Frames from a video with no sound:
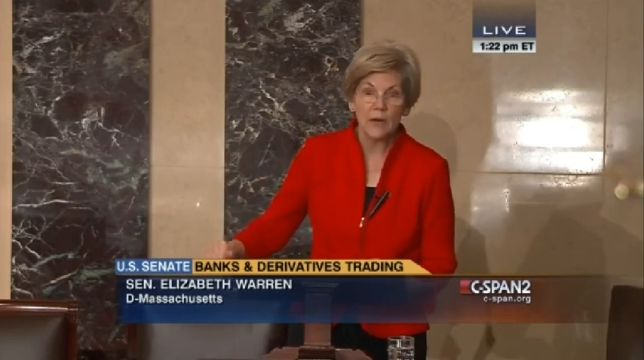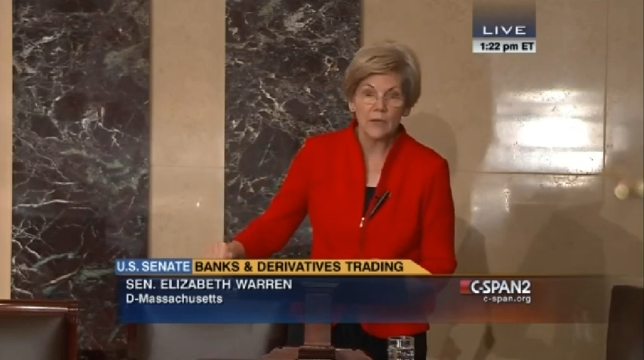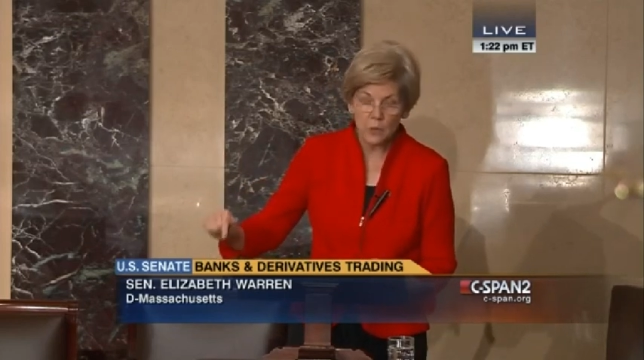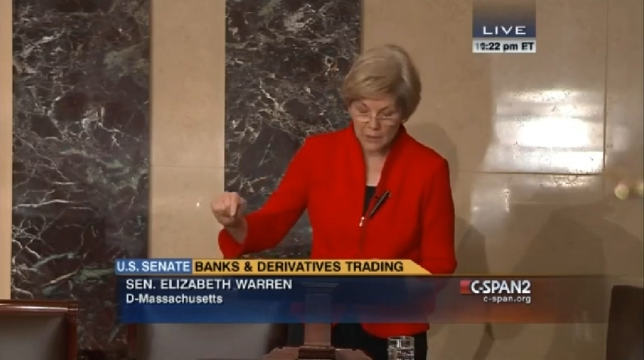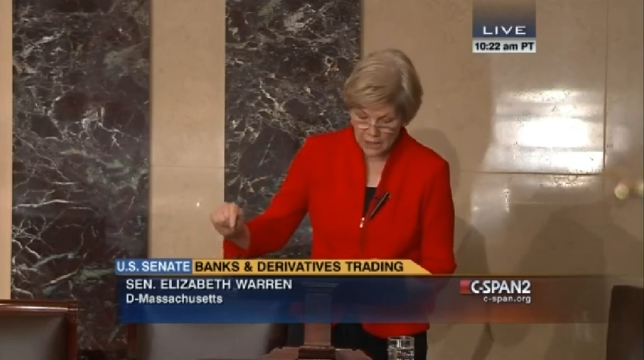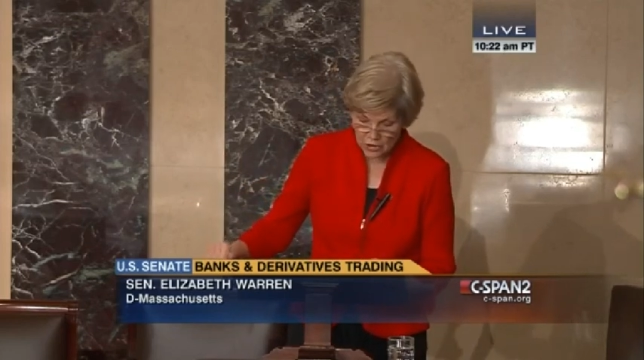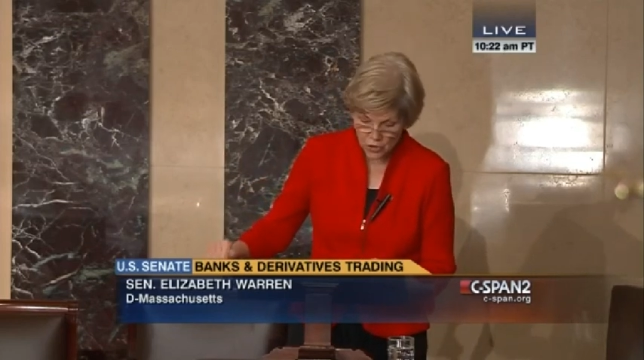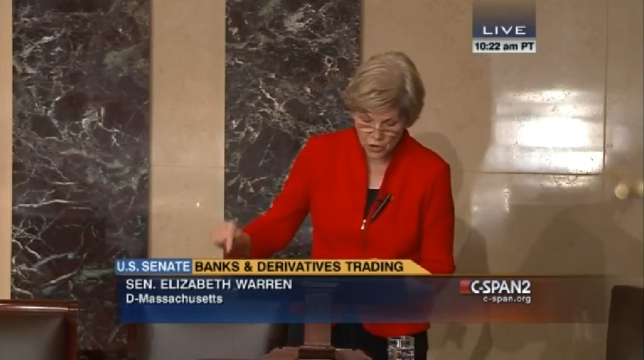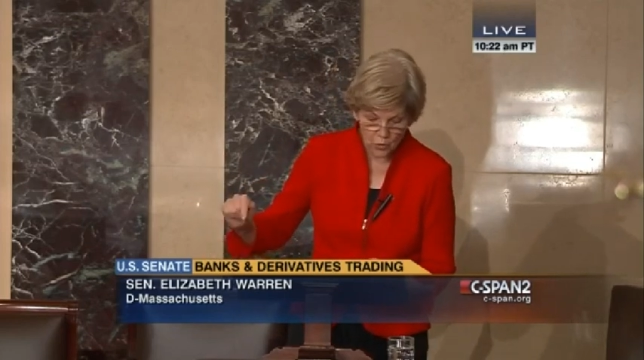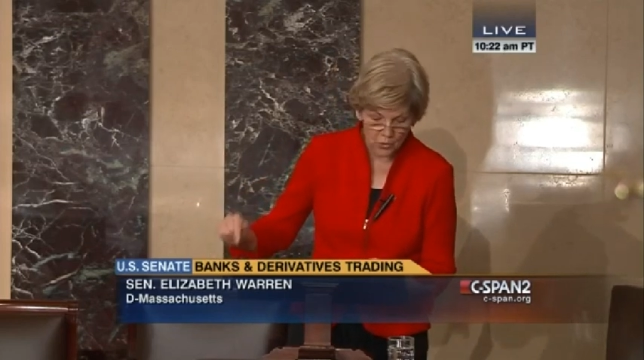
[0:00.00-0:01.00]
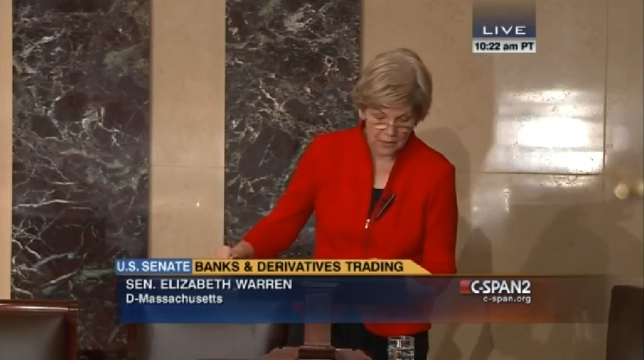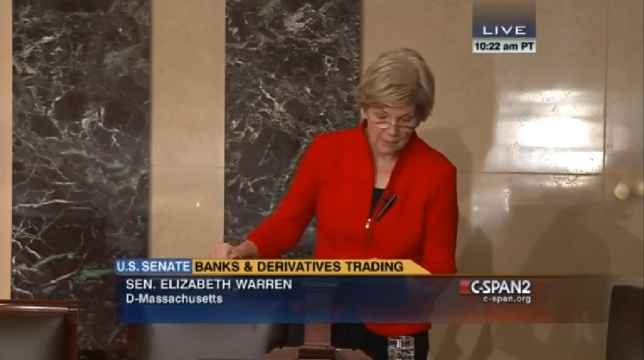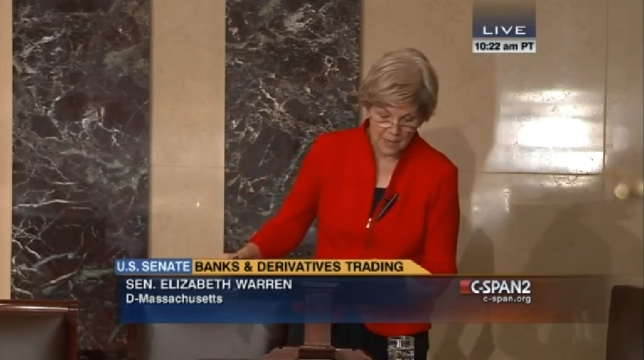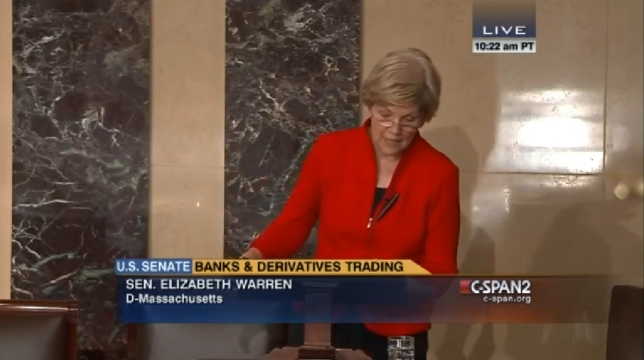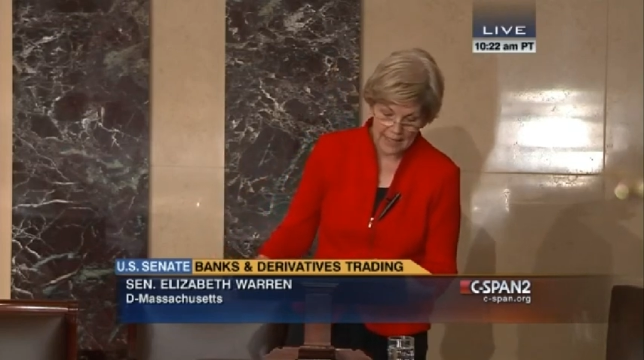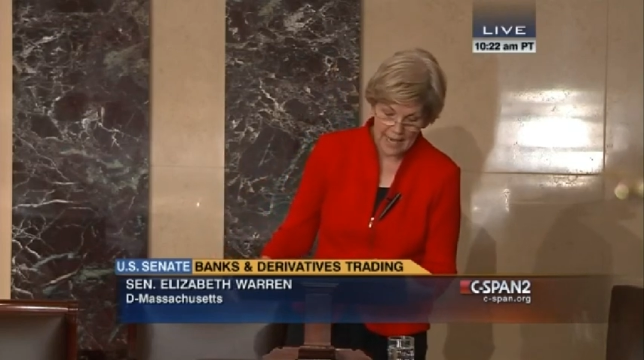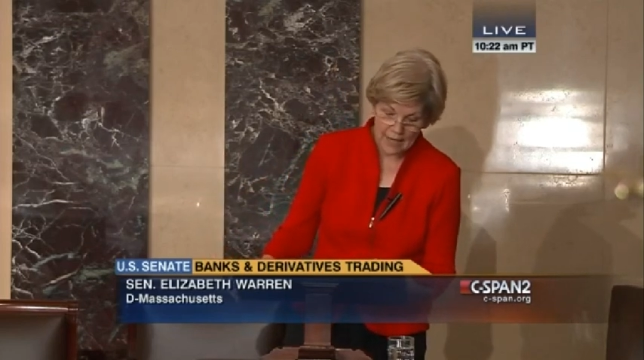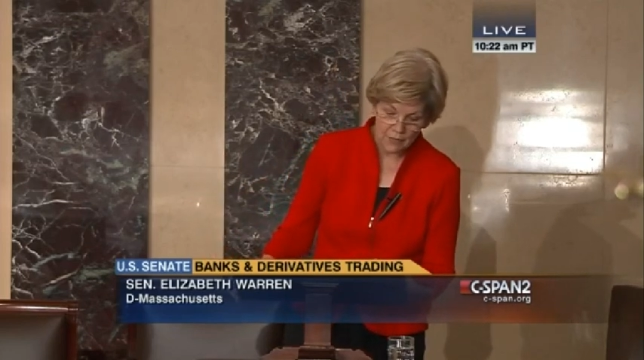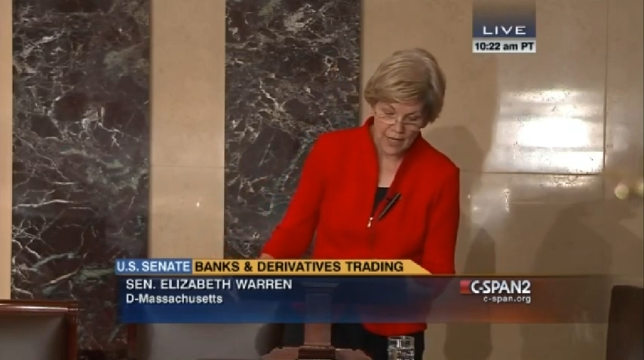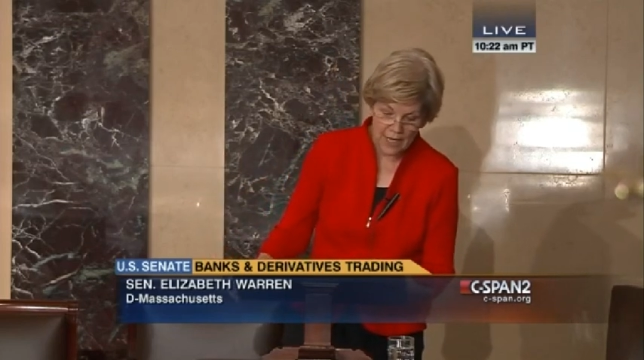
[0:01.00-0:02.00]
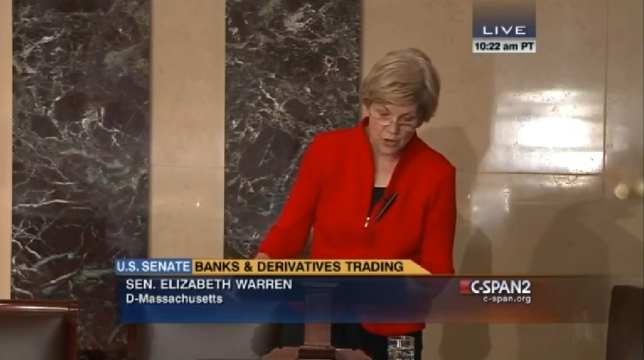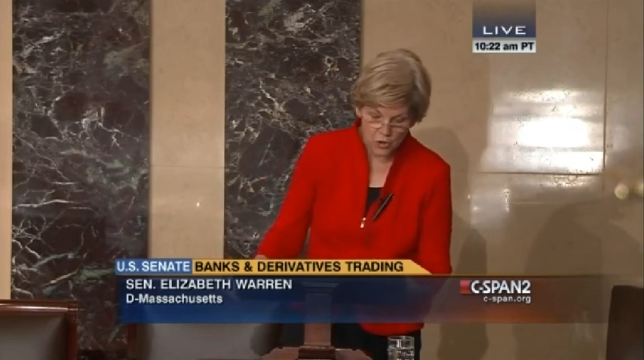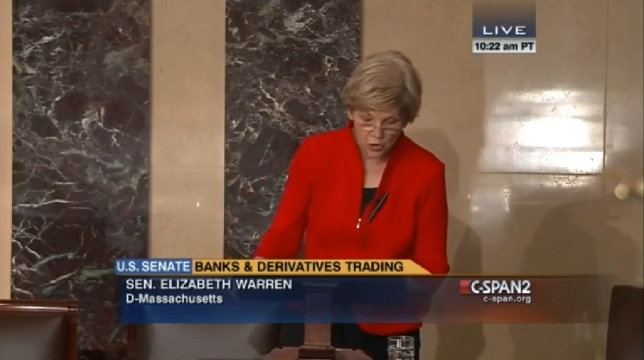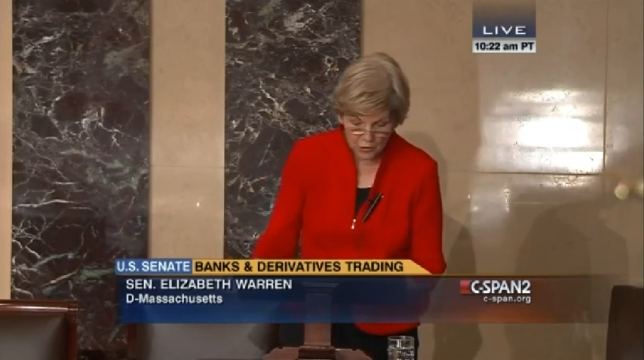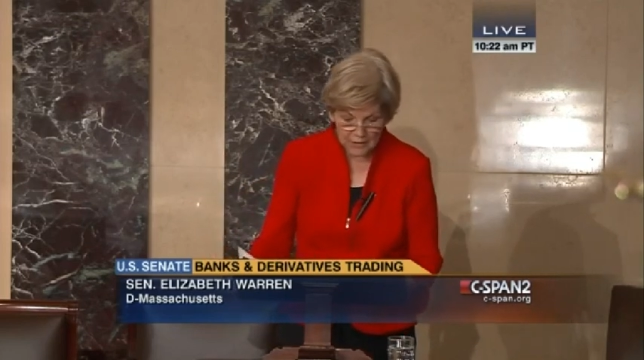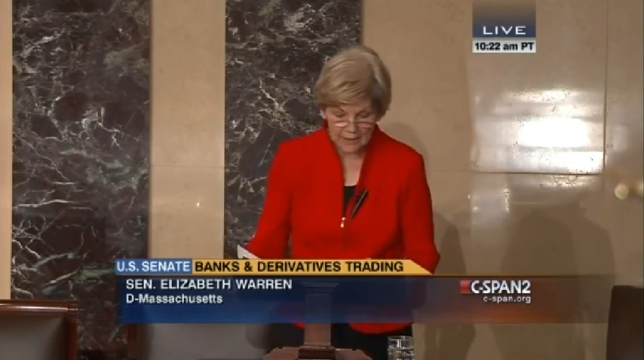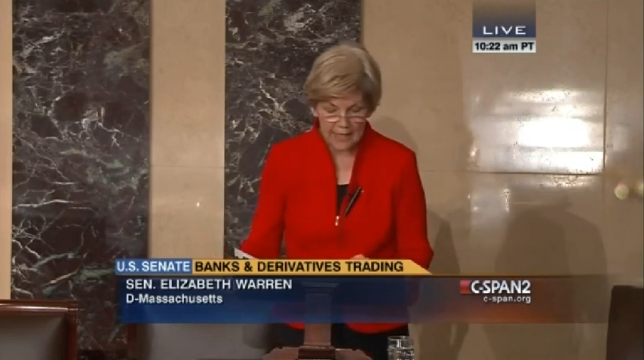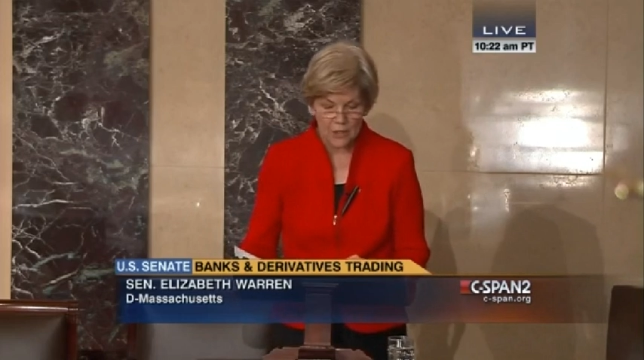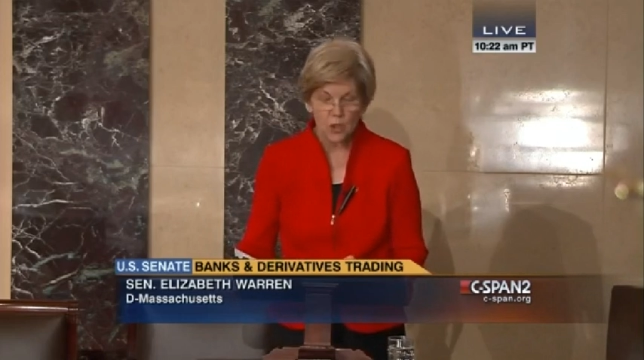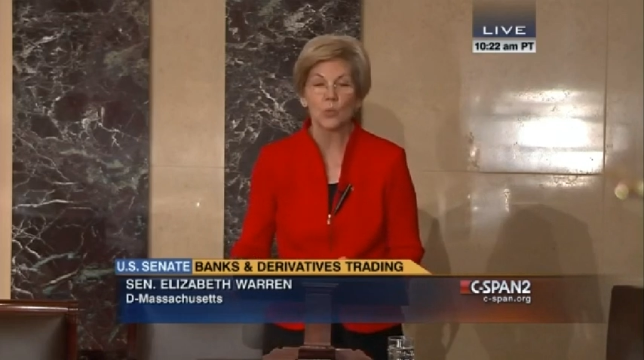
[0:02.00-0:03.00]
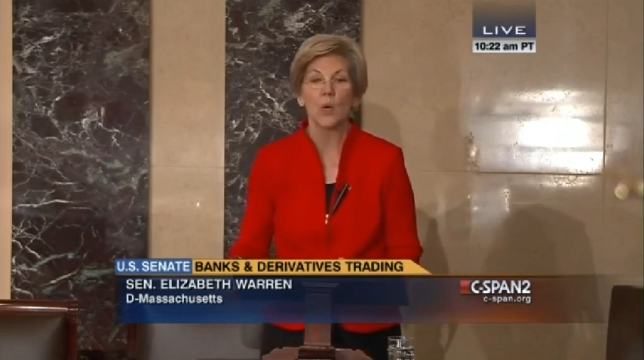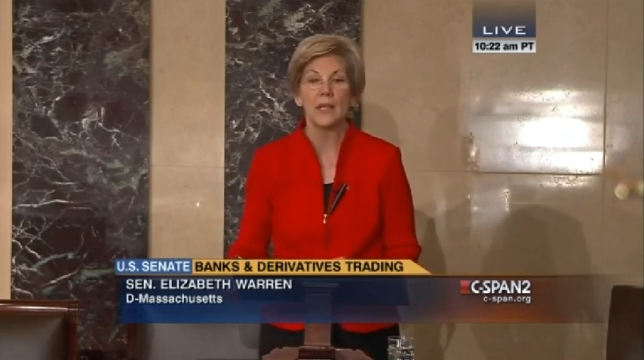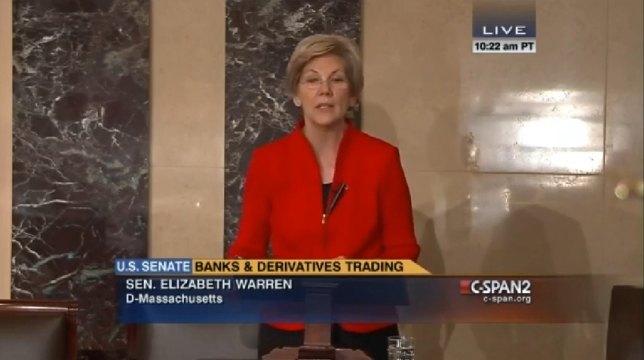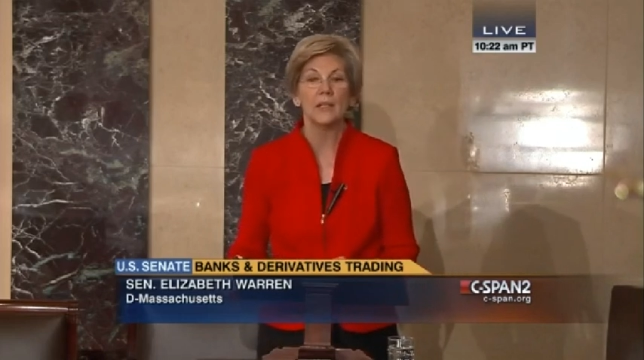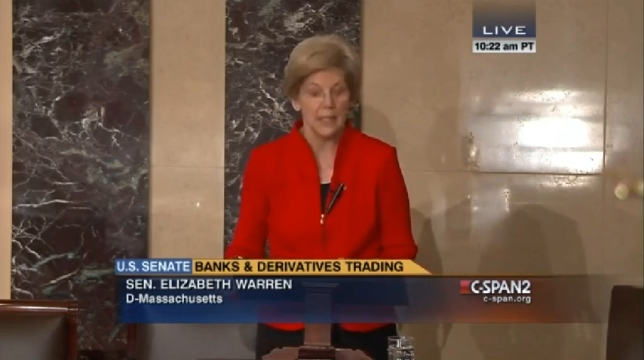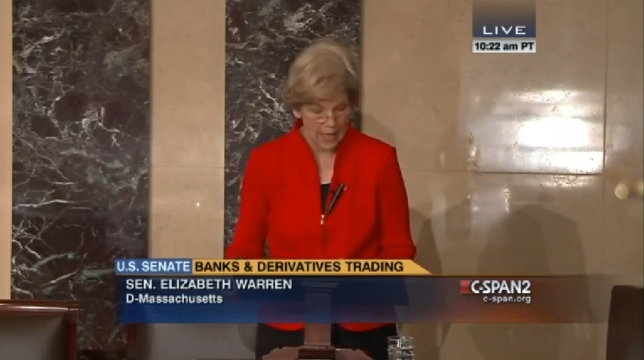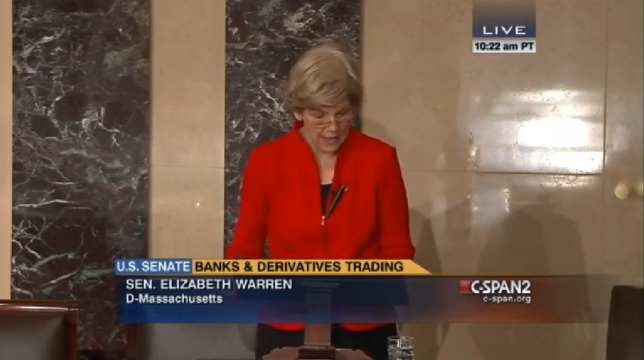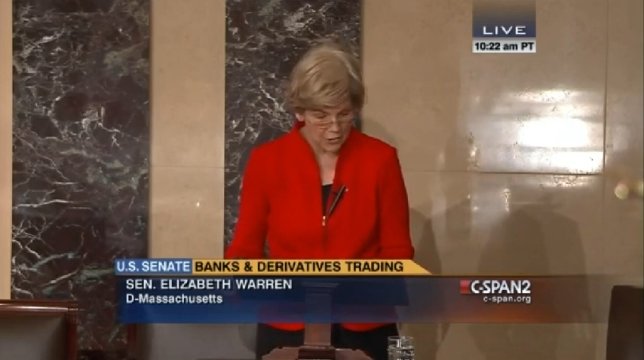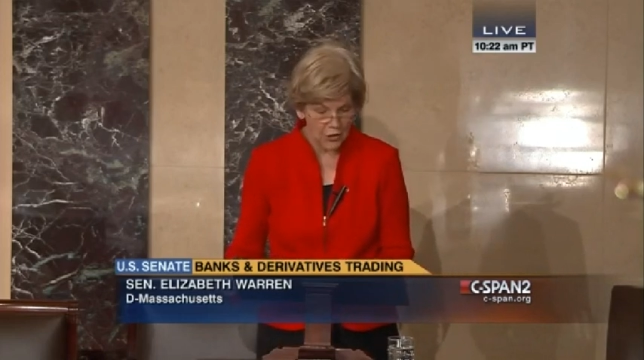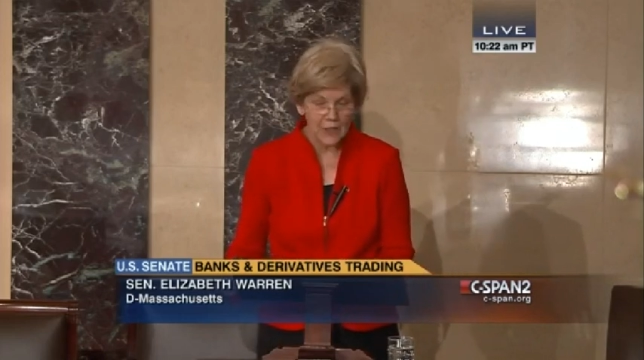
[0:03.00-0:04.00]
with government-insured money, and they shouldn't get to run